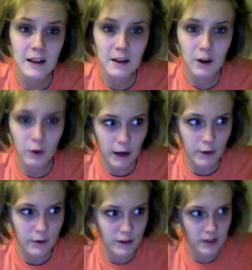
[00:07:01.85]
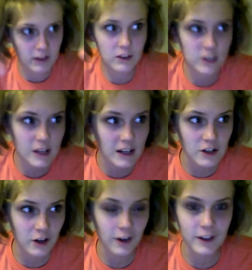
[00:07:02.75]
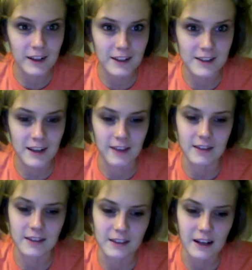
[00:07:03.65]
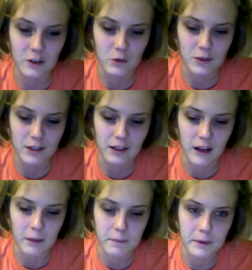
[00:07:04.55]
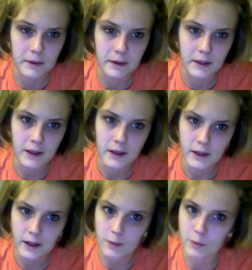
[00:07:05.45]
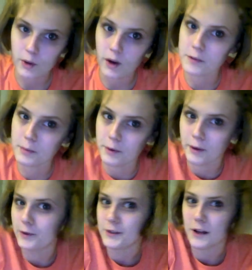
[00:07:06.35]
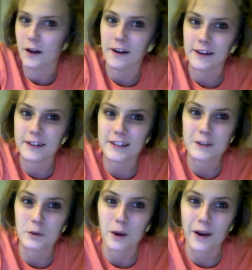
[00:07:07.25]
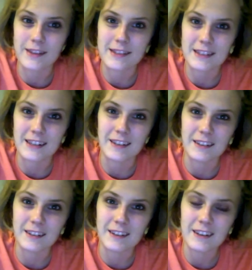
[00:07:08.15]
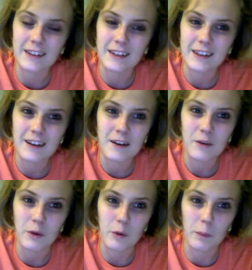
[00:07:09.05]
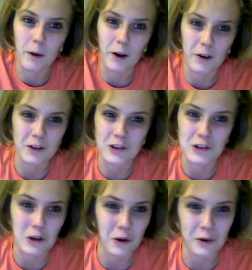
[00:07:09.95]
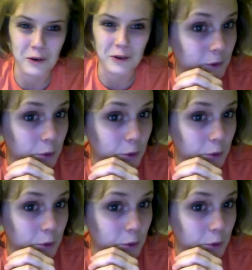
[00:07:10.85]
around in darkness, and the stage was lit up, and Prospero talked to us. We were part of the show.